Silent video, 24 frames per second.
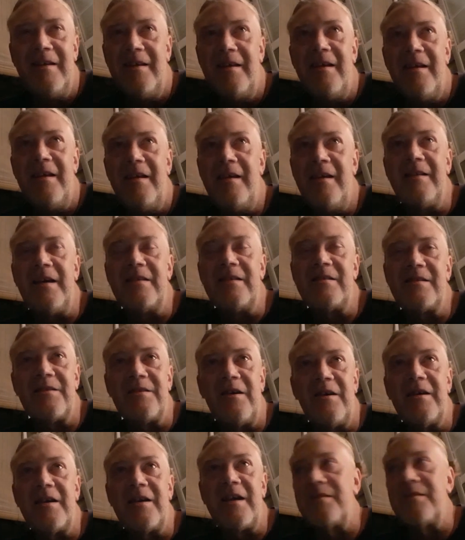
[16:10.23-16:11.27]
And that's
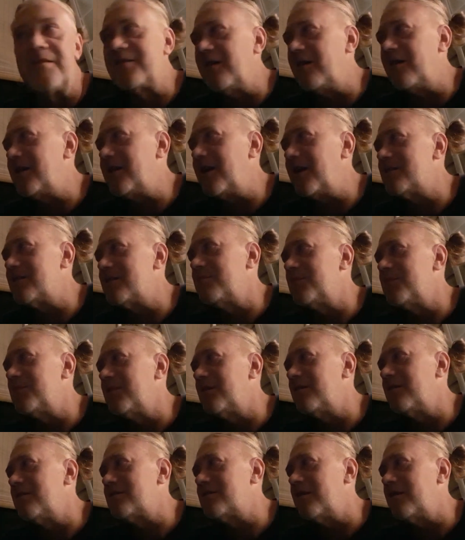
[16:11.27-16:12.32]
sarcasm. Sarcasm
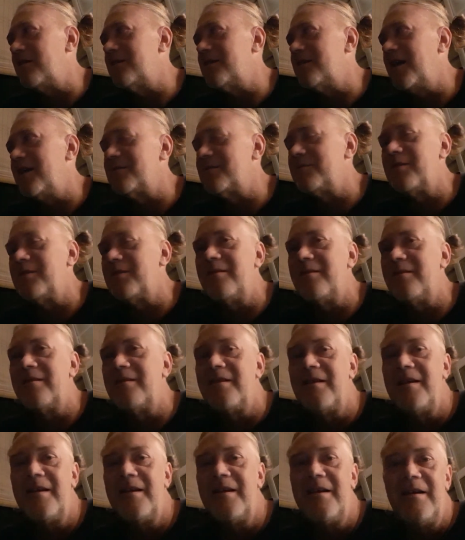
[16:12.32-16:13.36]
alert. Sarcasm alert.
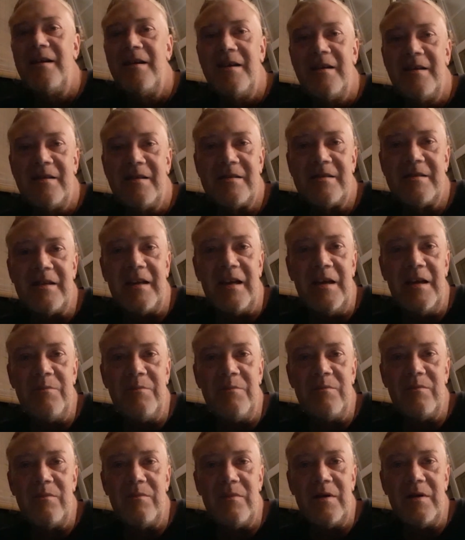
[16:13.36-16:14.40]

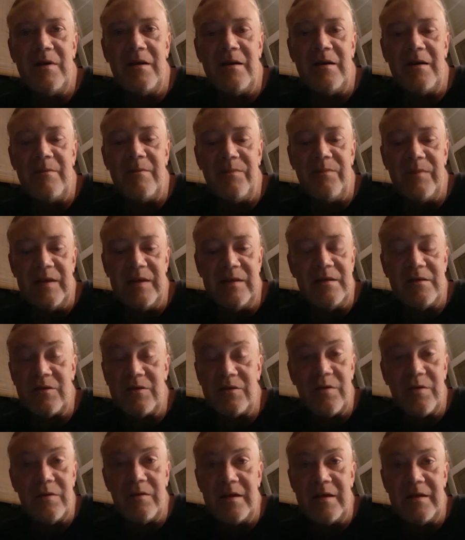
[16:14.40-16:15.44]
Sam, this is
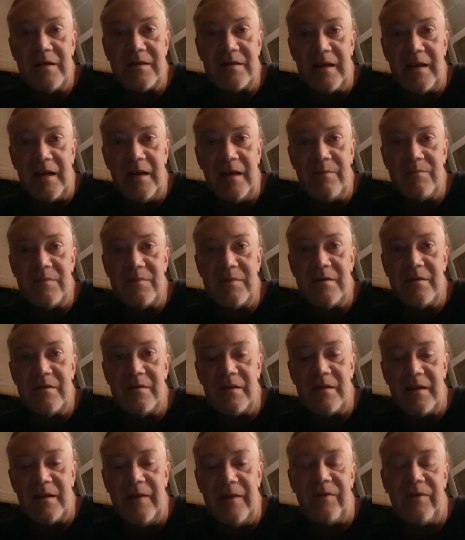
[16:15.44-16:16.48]
truly Sam's
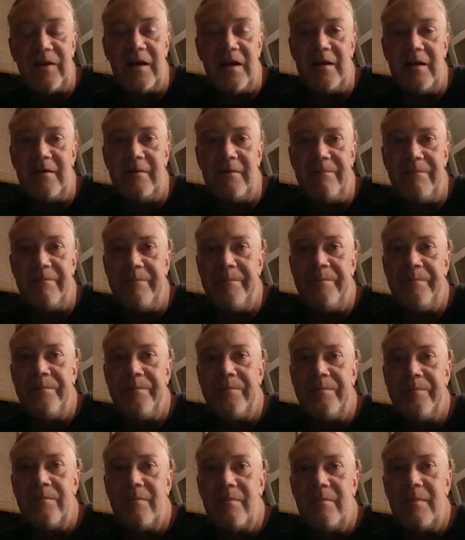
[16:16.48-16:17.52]
lifeline.
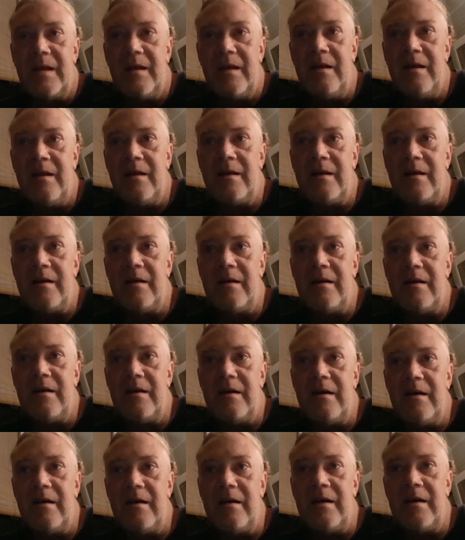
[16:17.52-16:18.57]
And
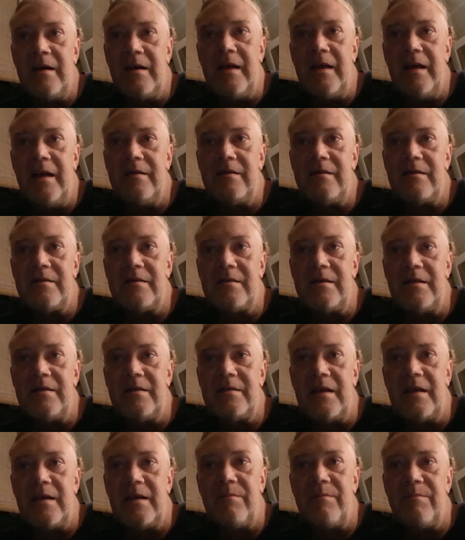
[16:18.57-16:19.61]
I'd hate to see
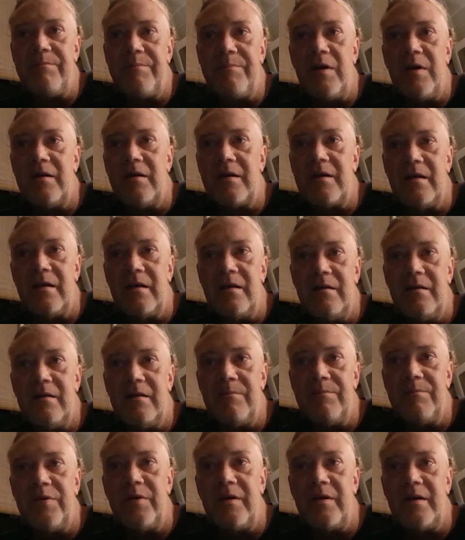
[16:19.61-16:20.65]
Sam park it
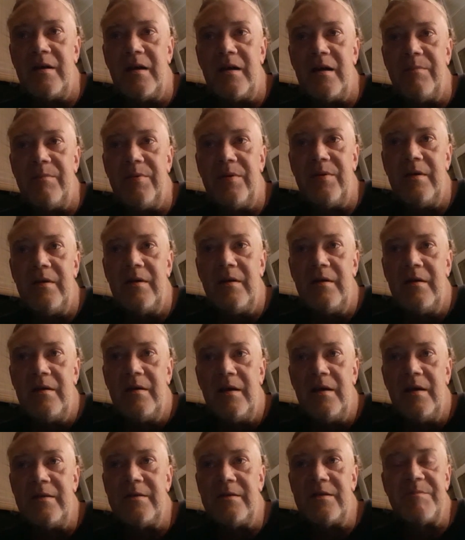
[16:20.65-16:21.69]
and put it up
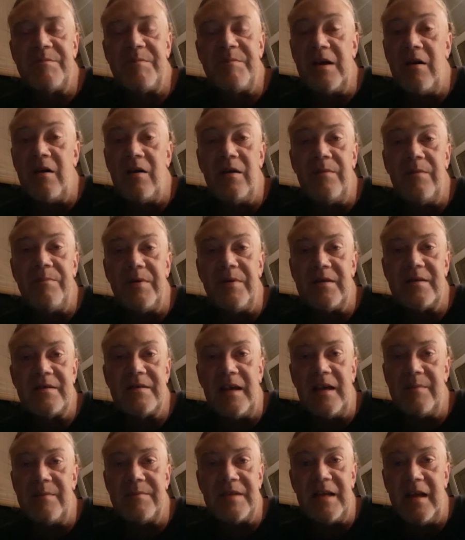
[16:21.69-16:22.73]
and just be all up in
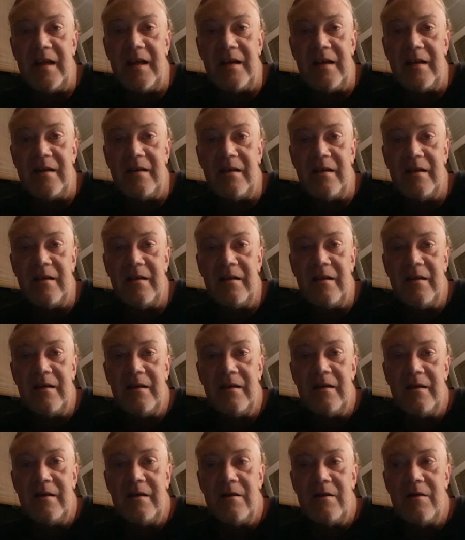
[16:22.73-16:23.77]
Sam's head
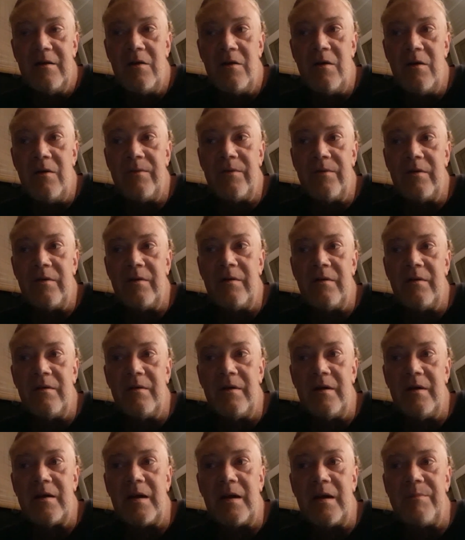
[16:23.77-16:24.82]
over
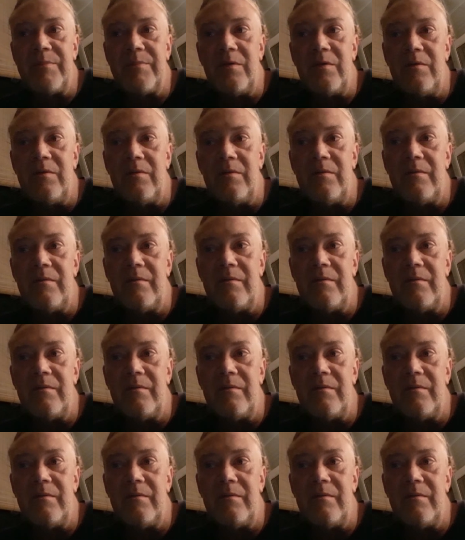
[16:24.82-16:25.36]
a couple